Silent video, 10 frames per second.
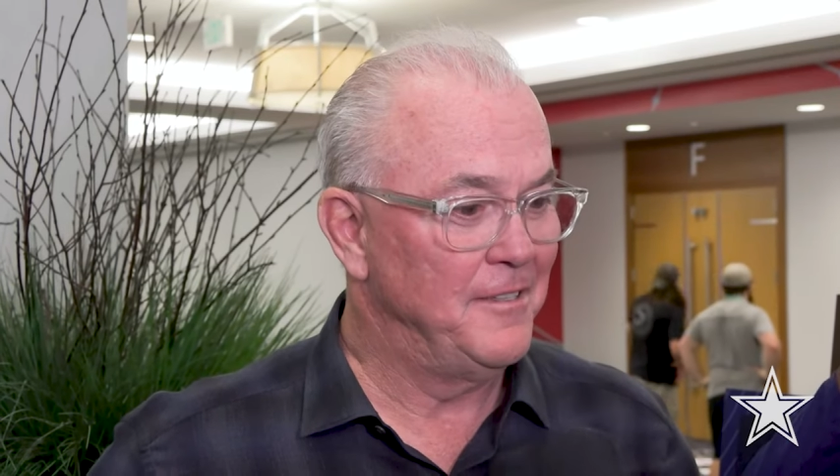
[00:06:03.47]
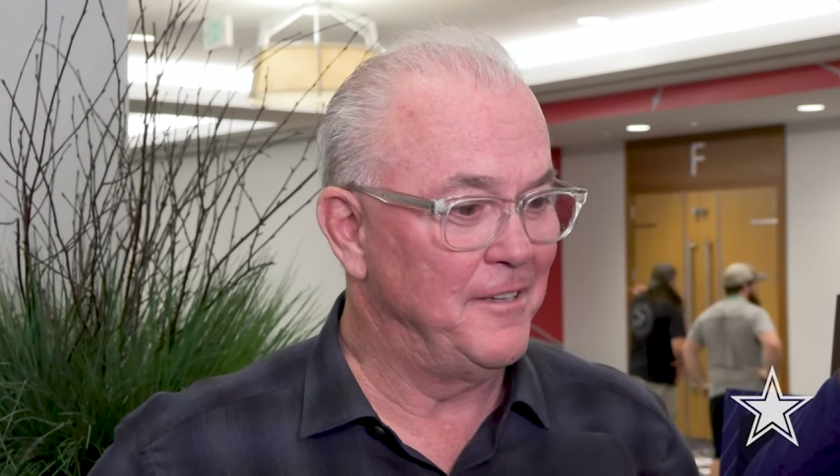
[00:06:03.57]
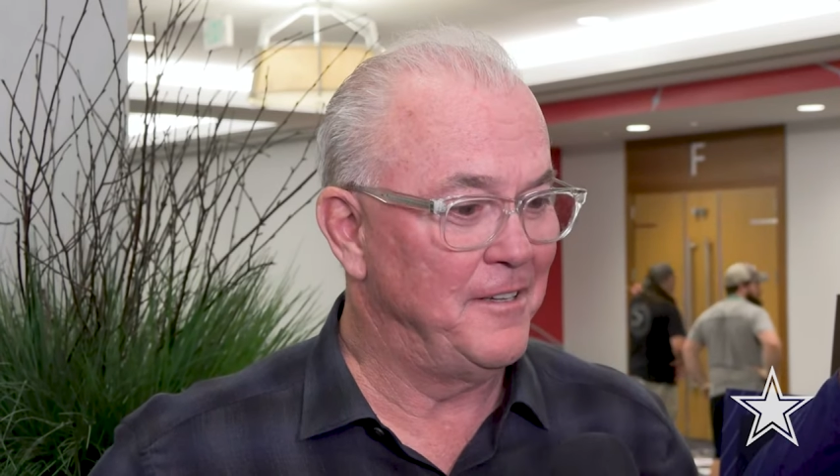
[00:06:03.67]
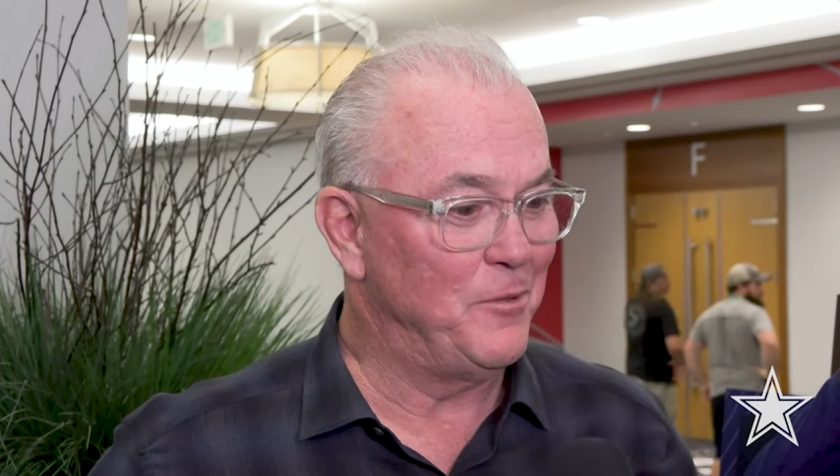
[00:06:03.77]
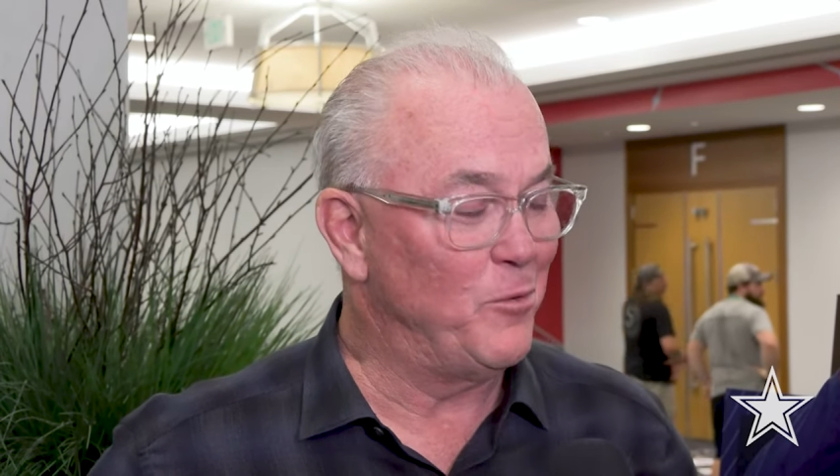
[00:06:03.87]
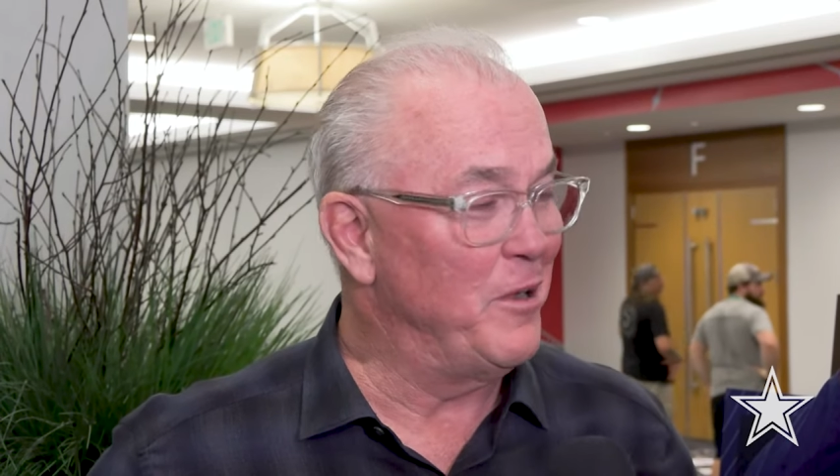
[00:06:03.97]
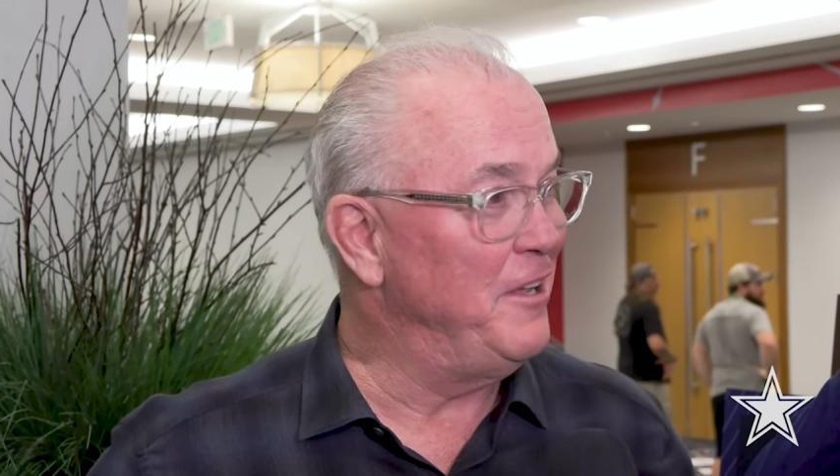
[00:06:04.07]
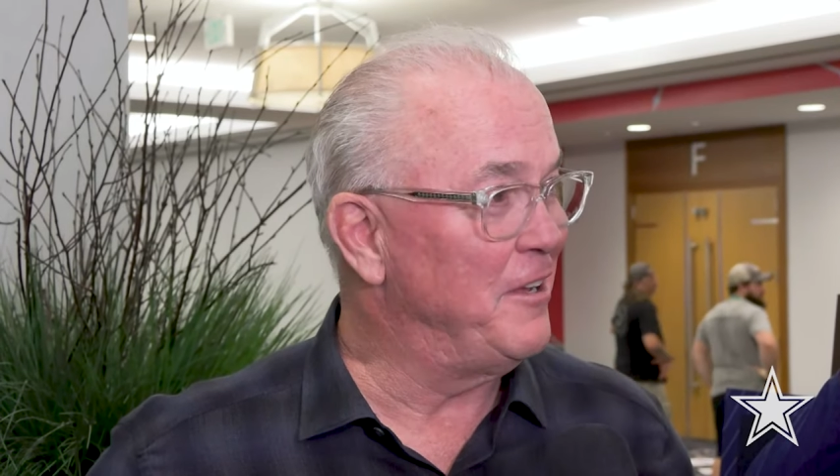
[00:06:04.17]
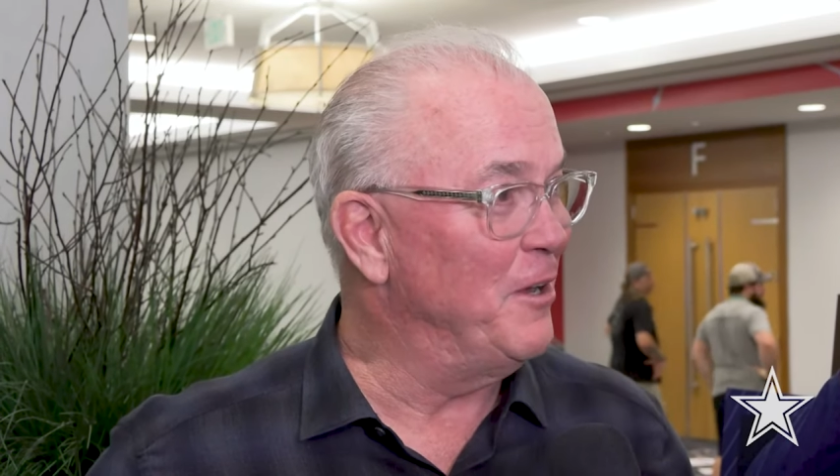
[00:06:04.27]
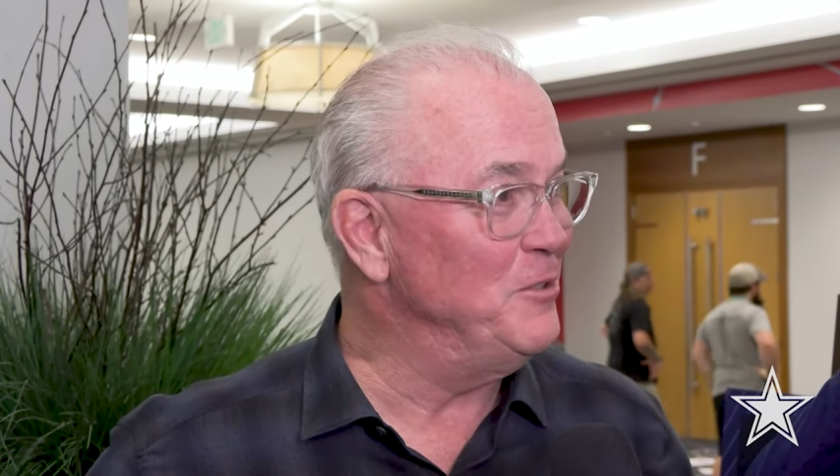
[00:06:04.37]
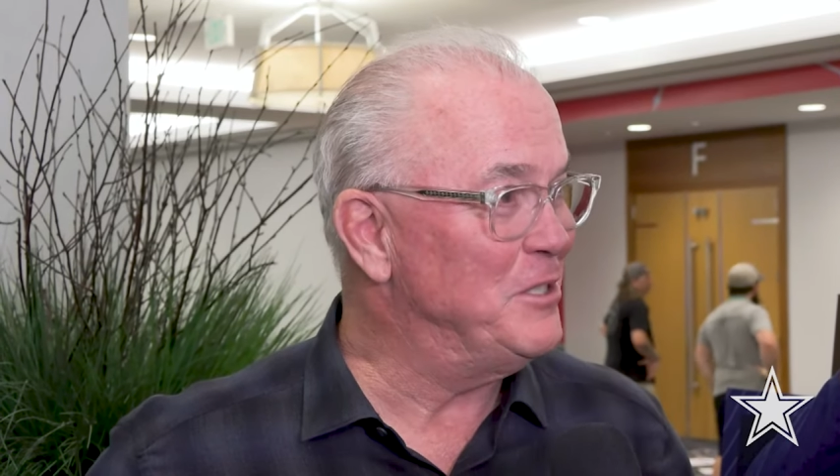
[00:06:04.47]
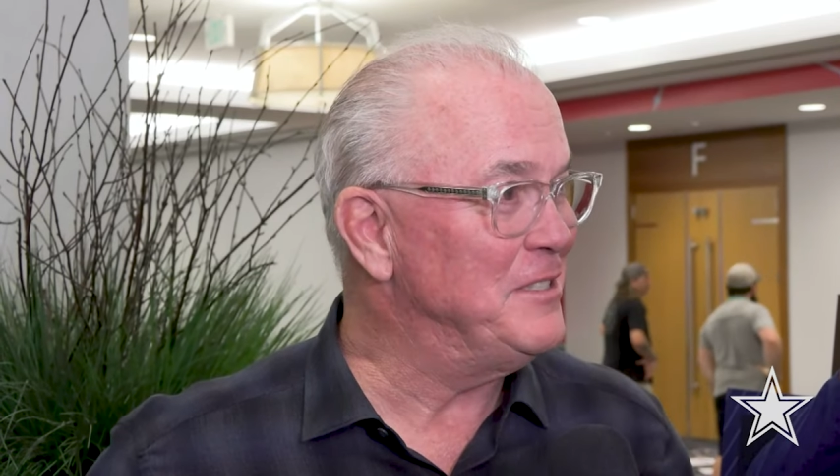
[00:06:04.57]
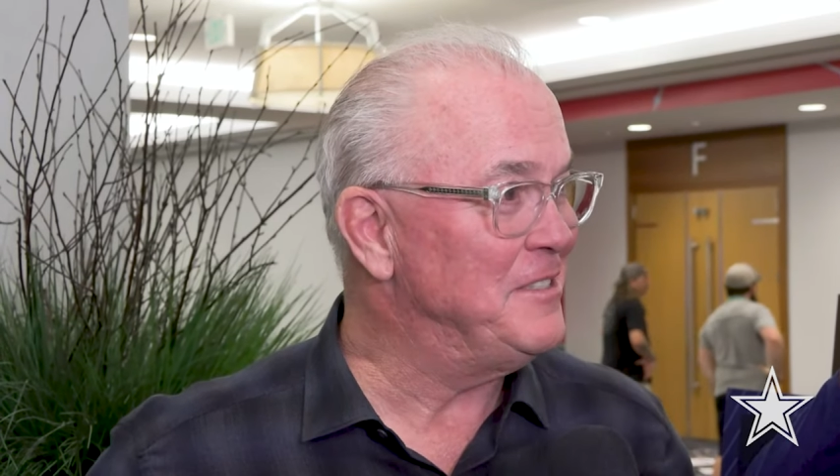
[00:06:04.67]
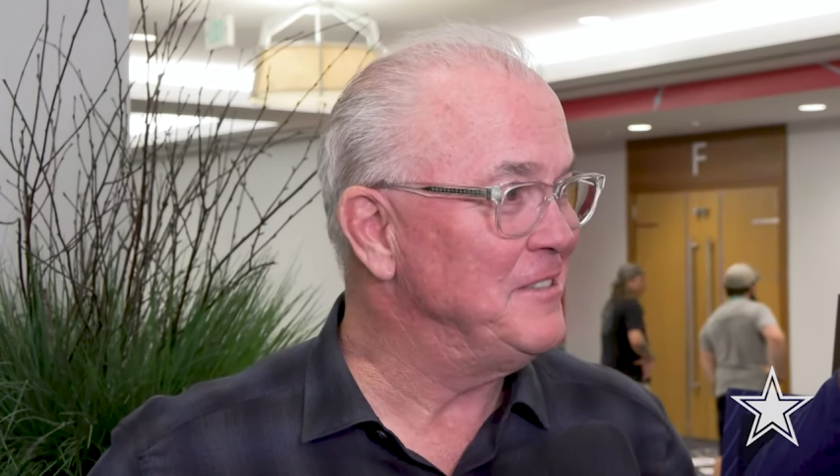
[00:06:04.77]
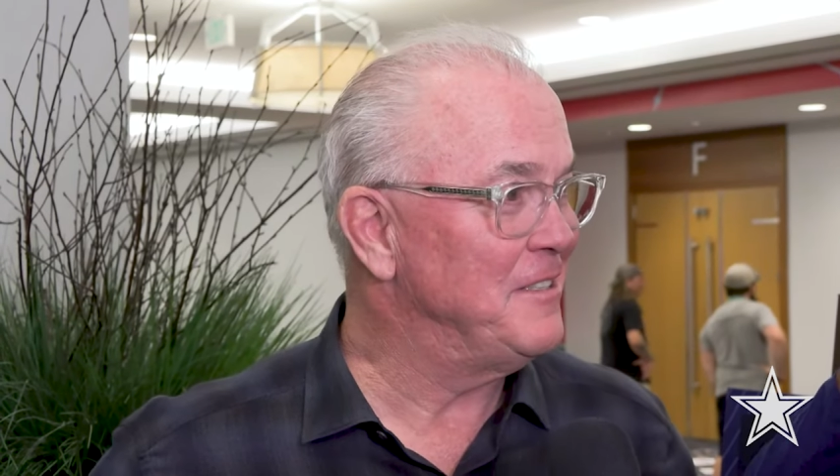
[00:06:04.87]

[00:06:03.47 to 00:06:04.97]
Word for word: uh, the way he coaches.